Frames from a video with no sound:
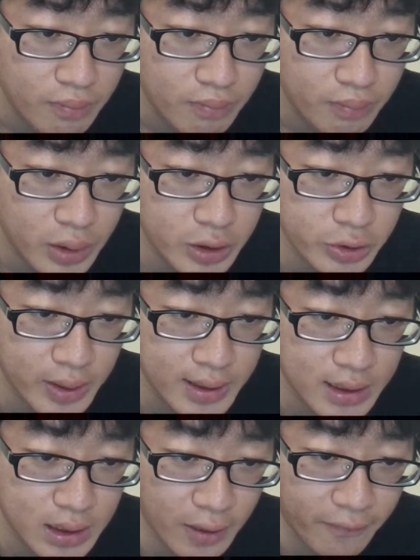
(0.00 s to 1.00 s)

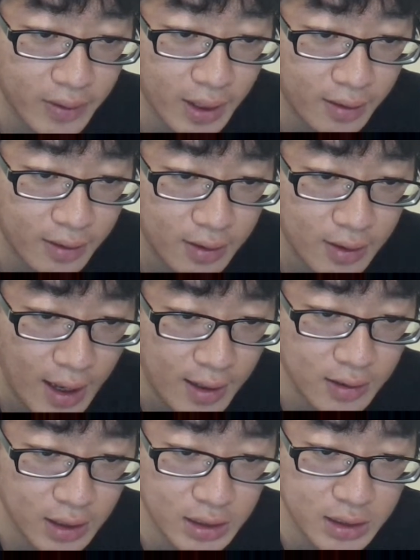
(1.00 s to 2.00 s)
persuasive
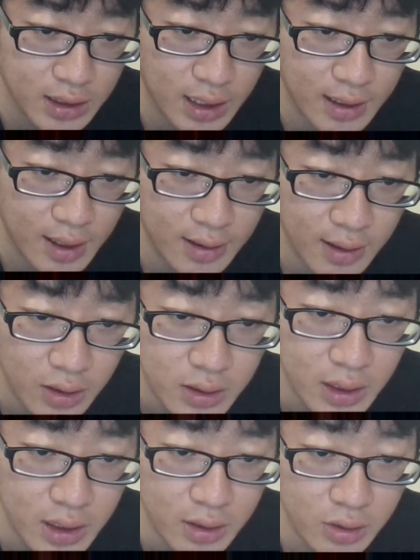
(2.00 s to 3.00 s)
techniques that I
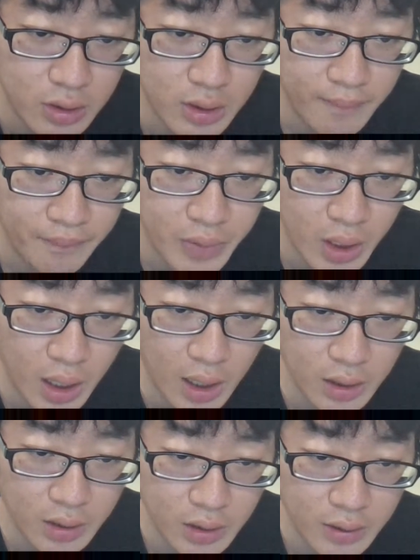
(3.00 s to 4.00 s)
learned in
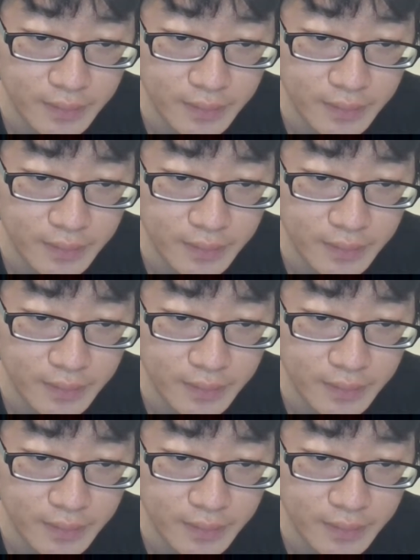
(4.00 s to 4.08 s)
college